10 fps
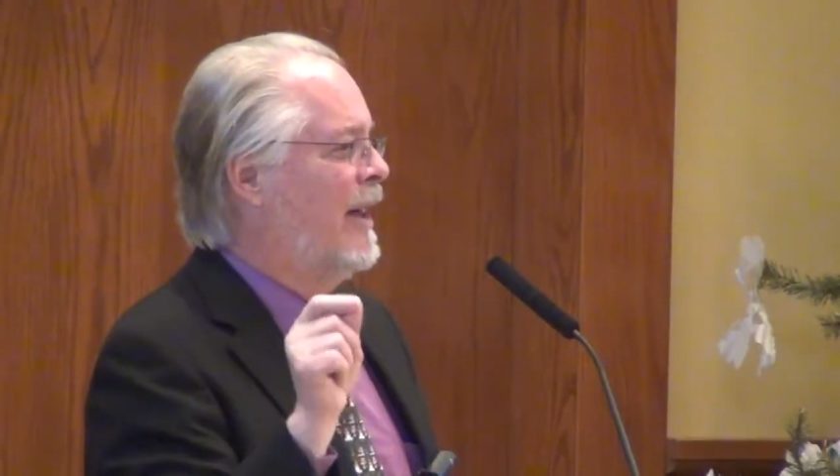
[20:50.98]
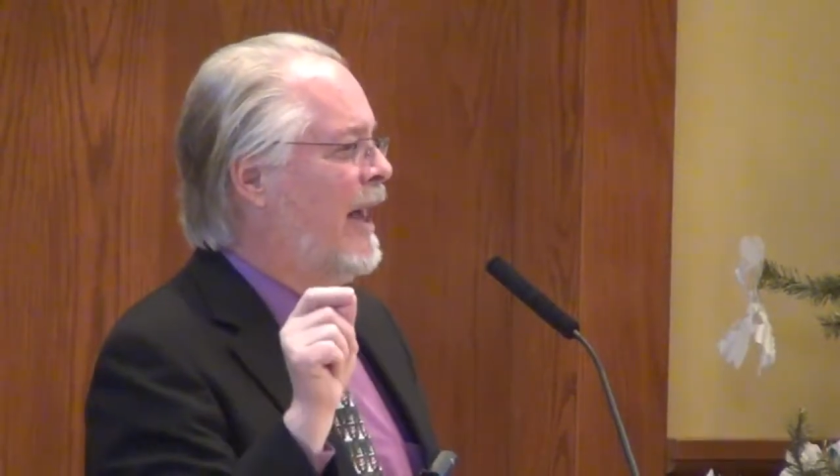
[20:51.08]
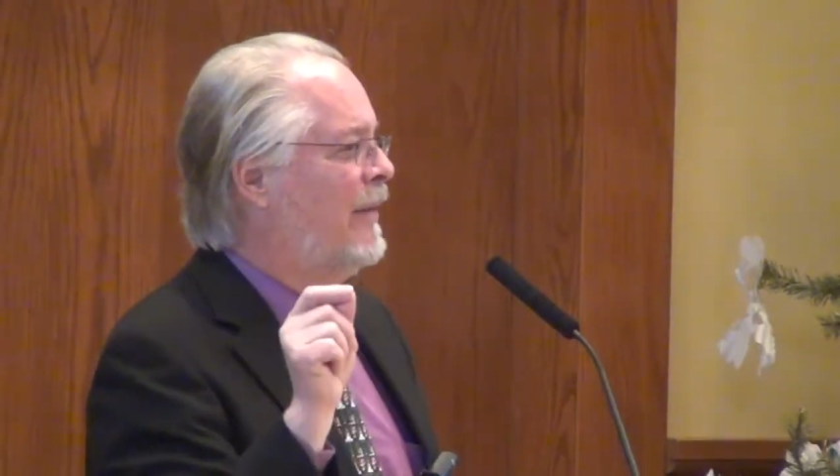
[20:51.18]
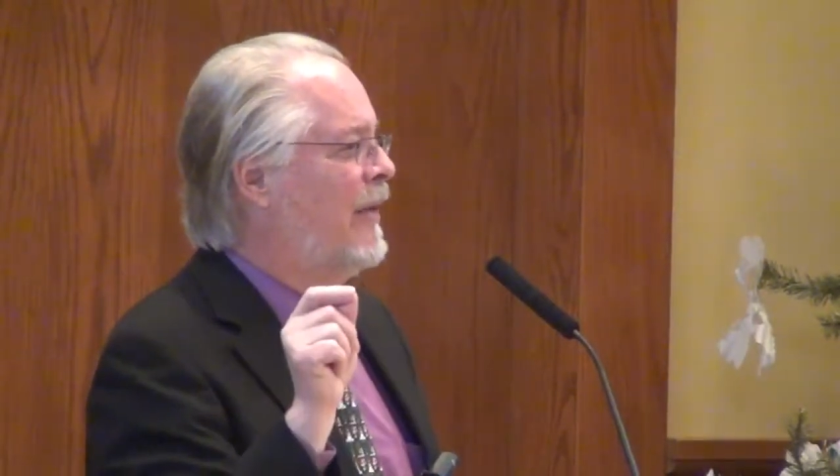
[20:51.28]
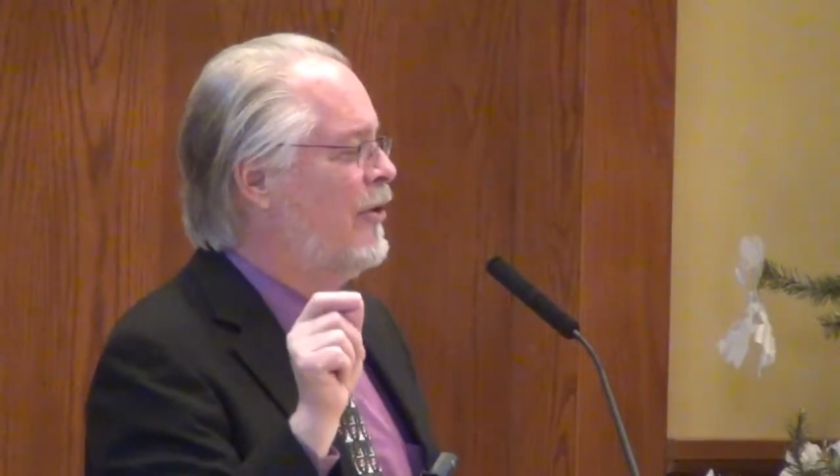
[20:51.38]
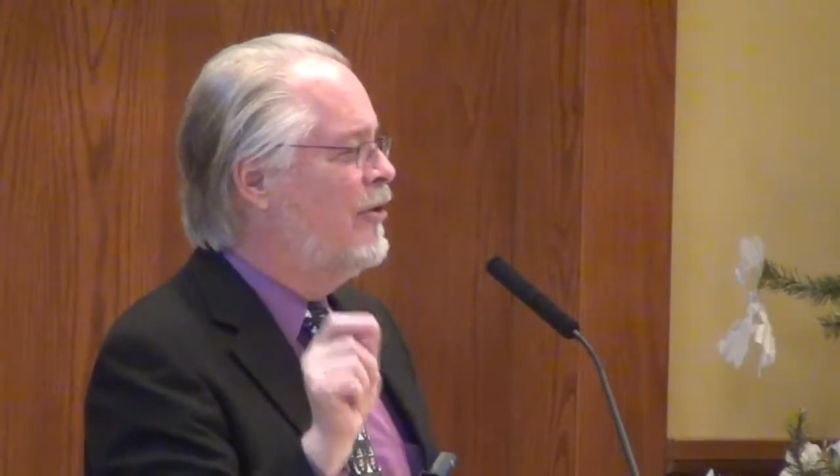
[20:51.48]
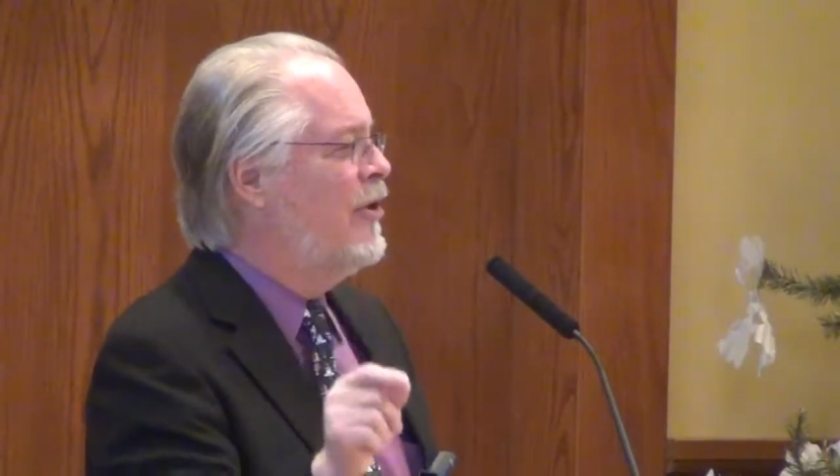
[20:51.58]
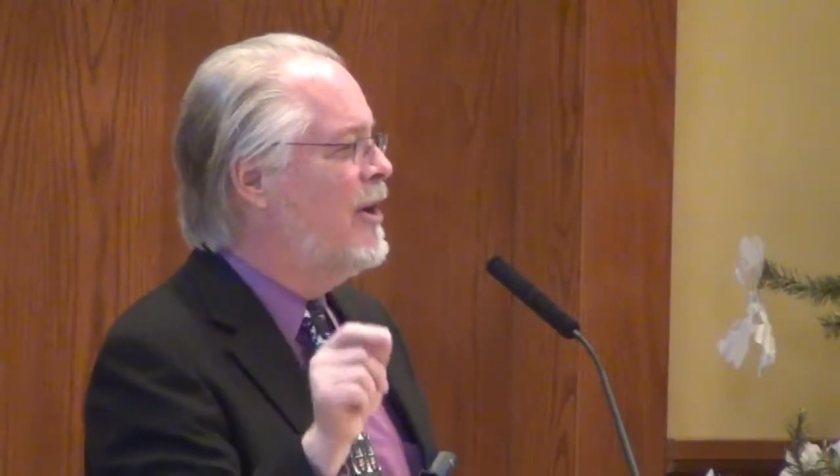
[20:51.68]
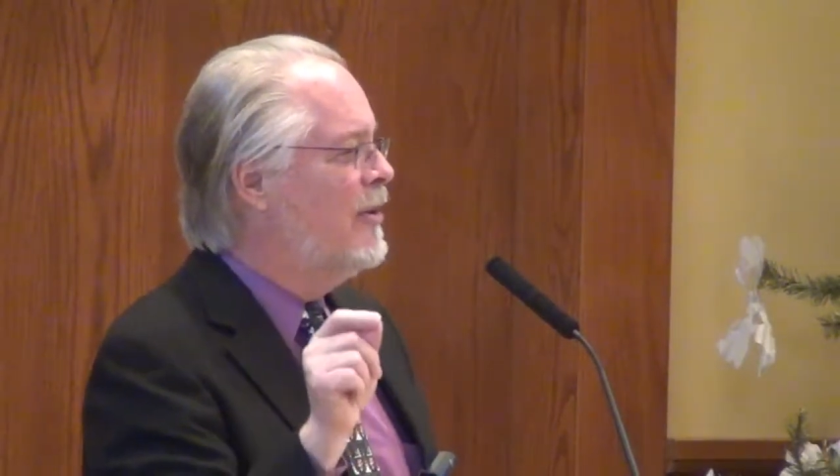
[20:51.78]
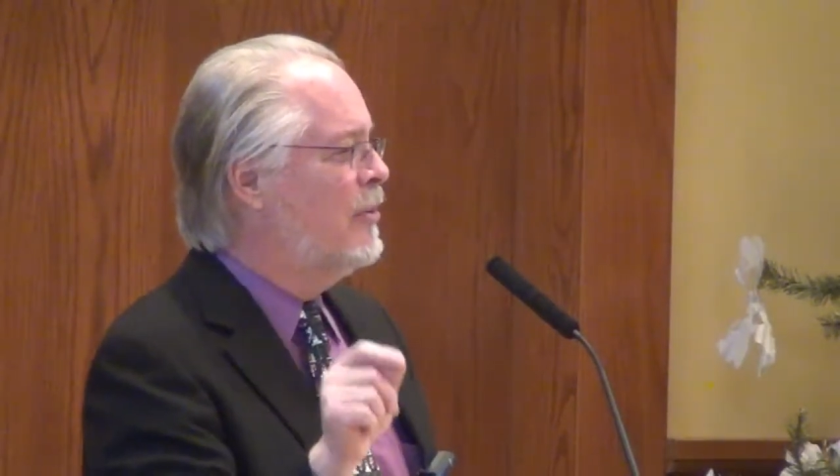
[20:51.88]
at the
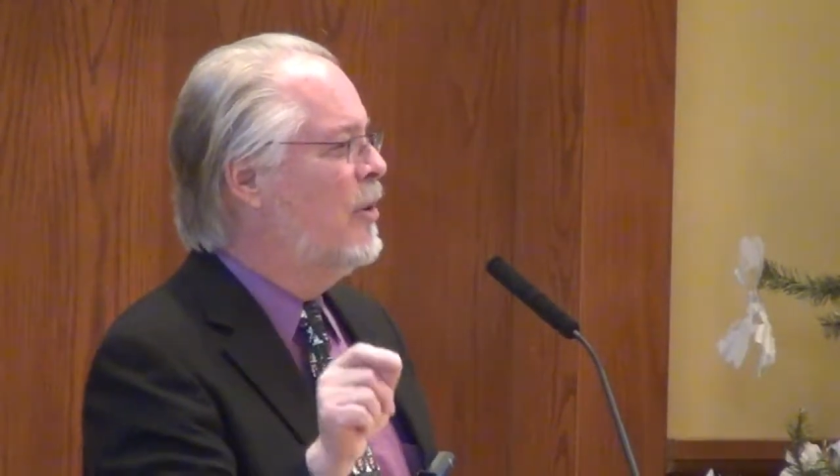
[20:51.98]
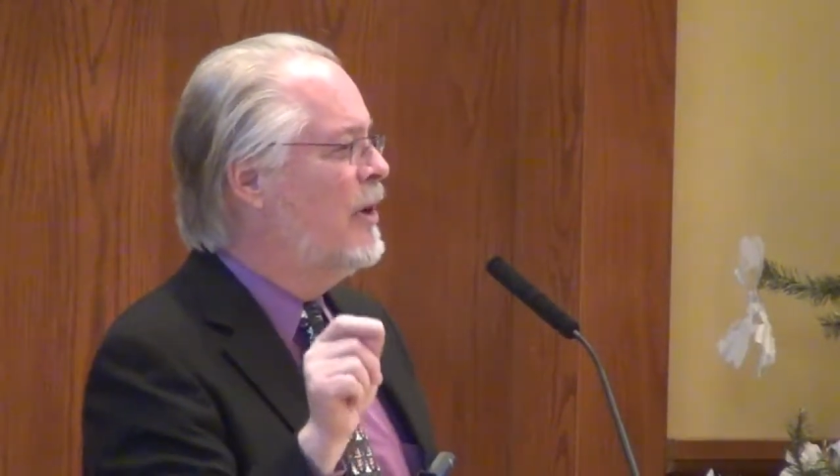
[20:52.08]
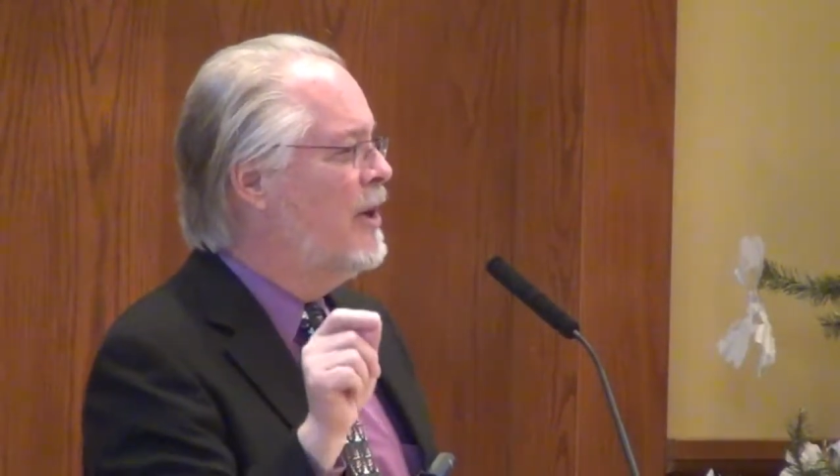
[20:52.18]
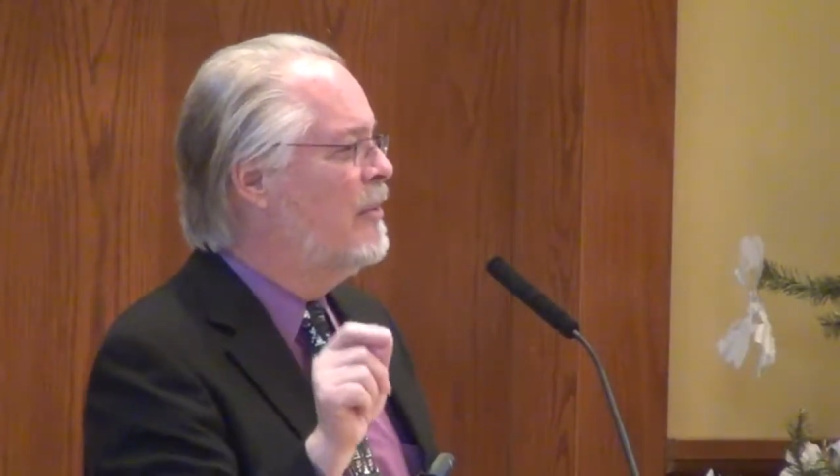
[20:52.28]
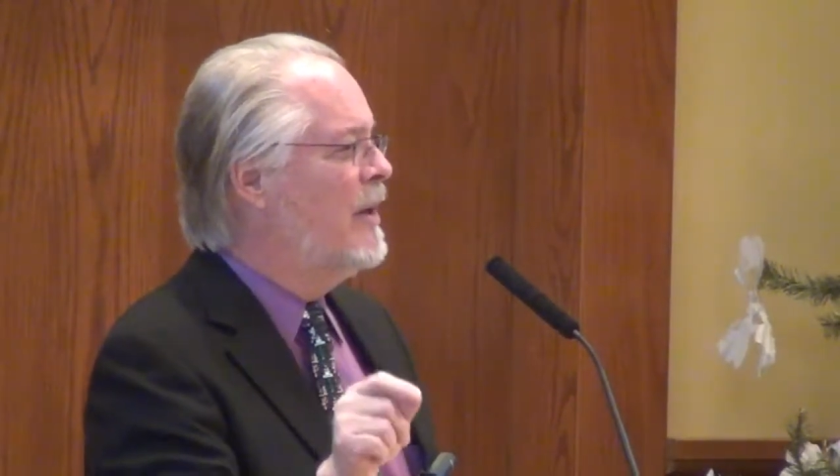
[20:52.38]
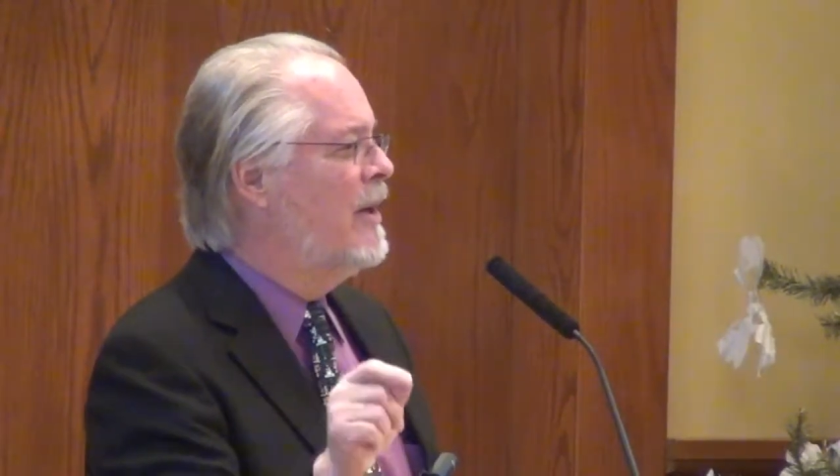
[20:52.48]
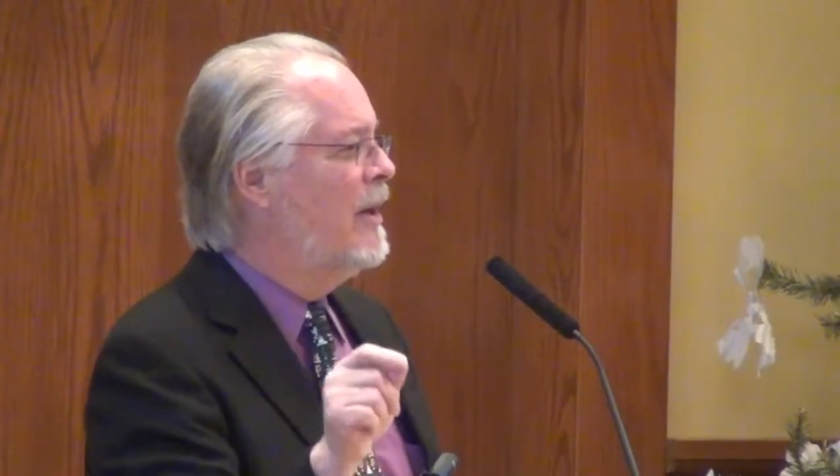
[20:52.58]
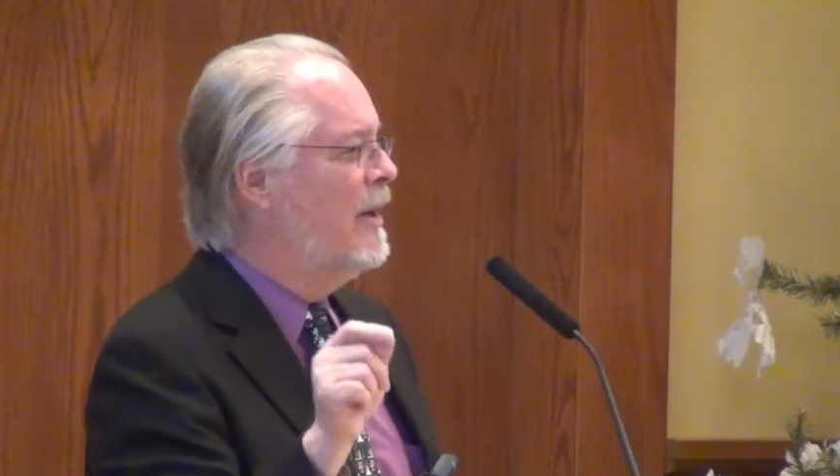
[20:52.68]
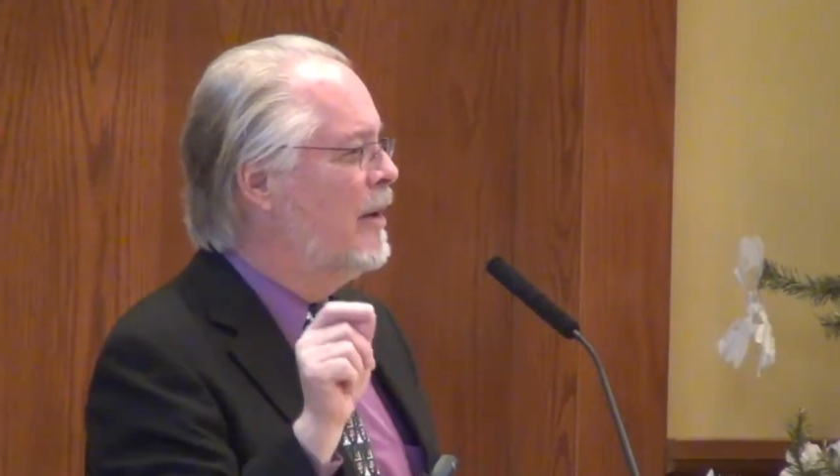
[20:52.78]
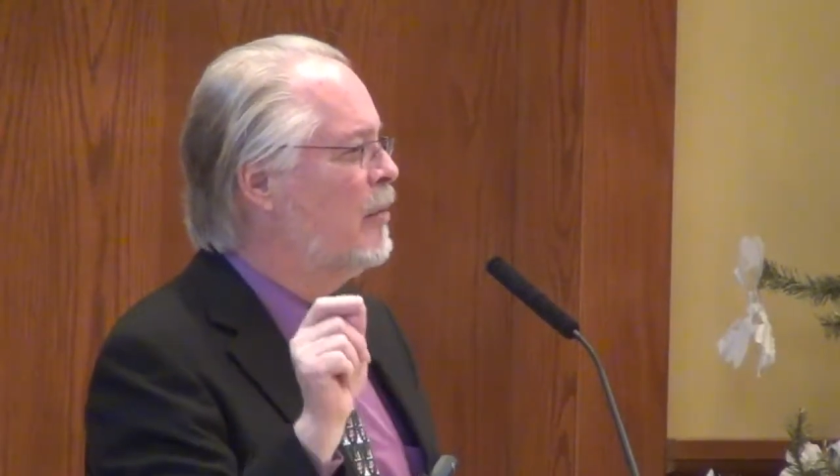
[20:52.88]
G20 meeting